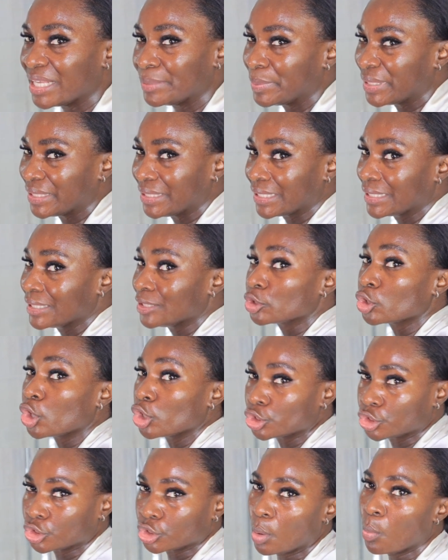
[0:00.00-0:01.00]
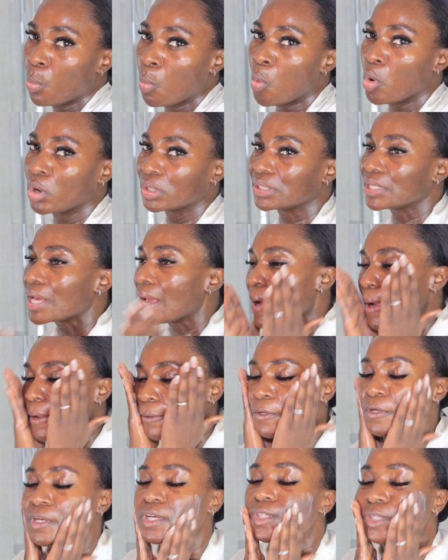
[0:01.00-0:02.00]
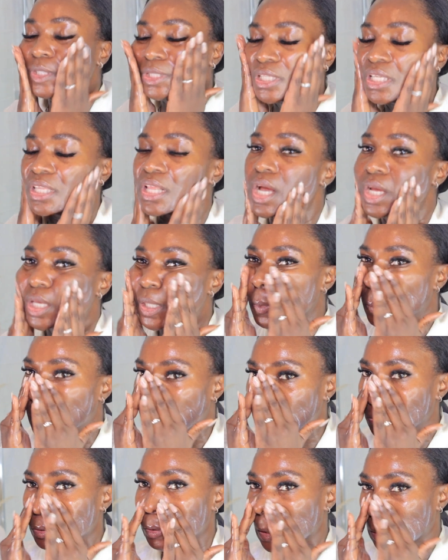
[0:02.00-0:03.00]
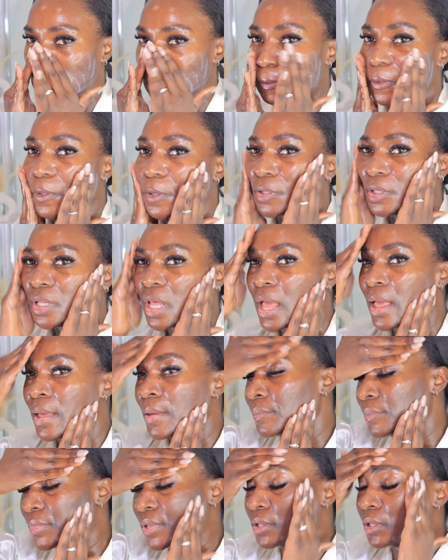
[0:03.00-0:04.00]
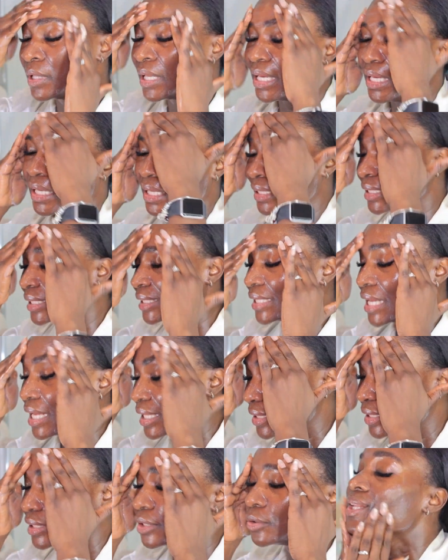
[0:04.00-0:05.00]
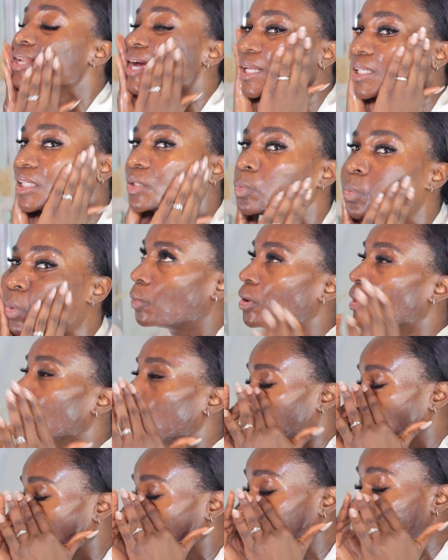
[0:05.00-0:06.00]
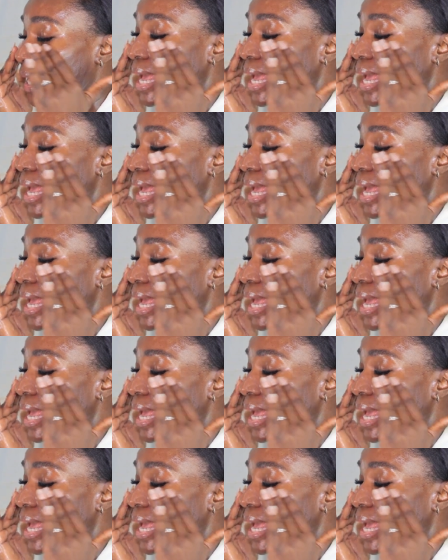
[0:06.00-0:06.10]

it, basically touch some water, and you can see that it would just turn milky instantly. So that's what normally